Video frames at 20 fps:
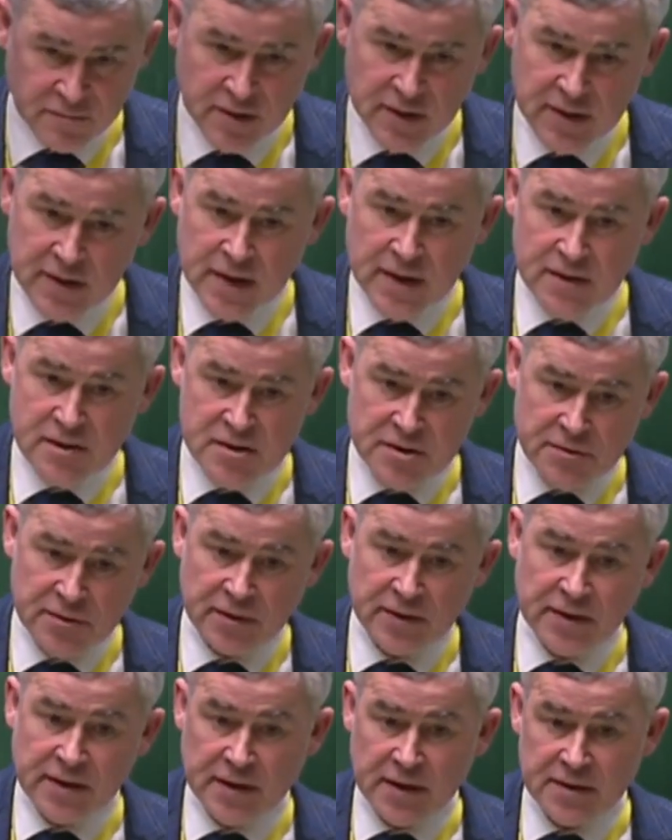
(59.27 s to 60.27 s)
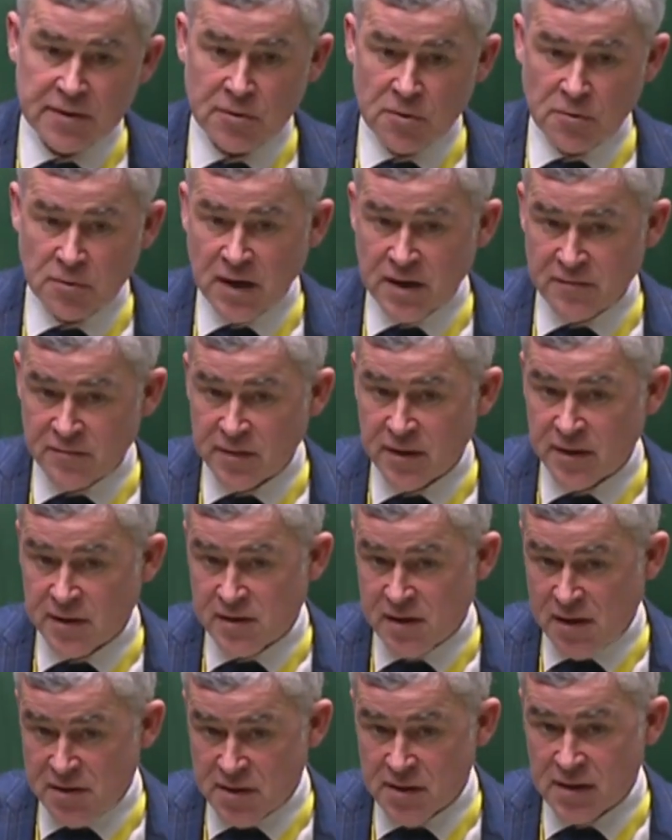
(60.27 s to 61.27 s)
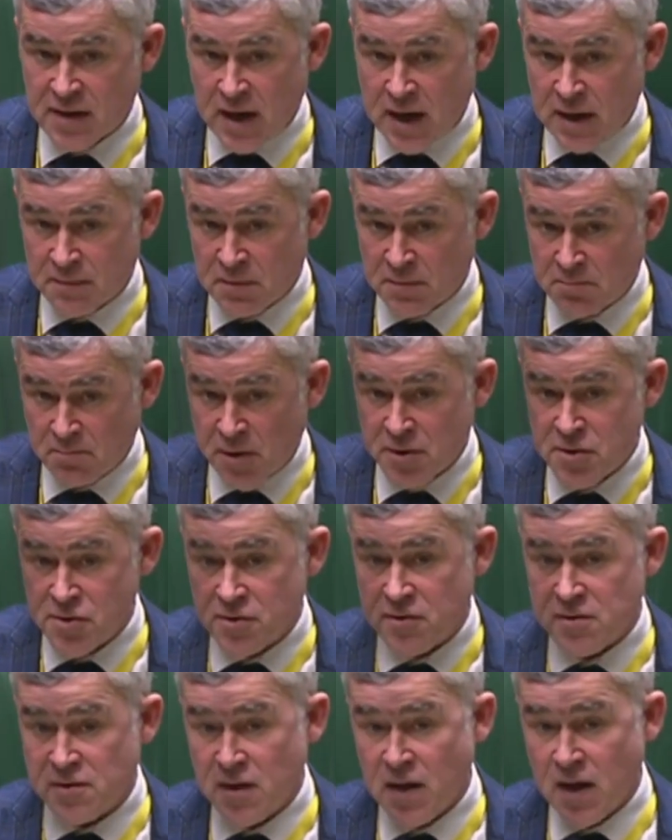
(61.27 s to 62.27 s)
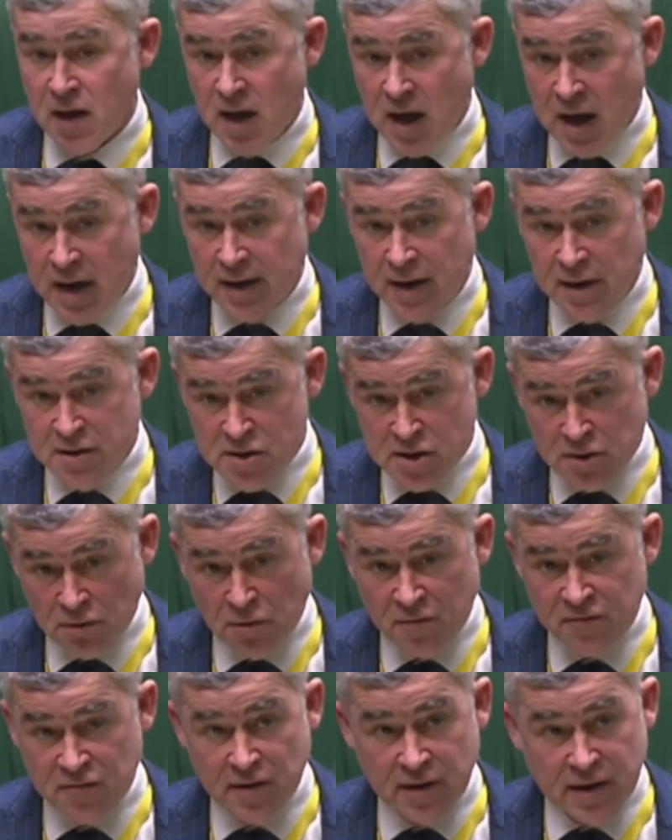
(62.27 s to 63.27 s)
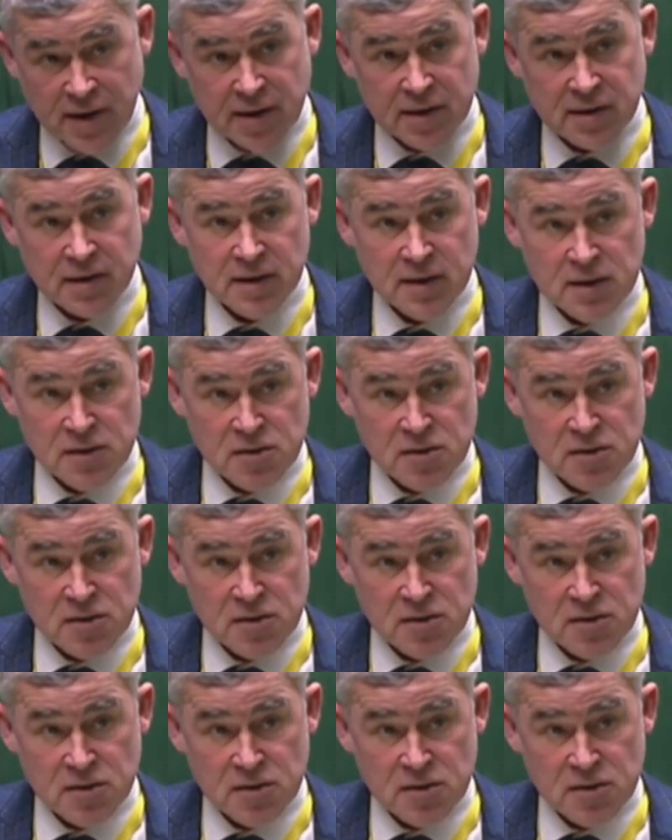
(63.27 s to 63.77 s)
And it's really critical given that existing carbon budgets are actually off track,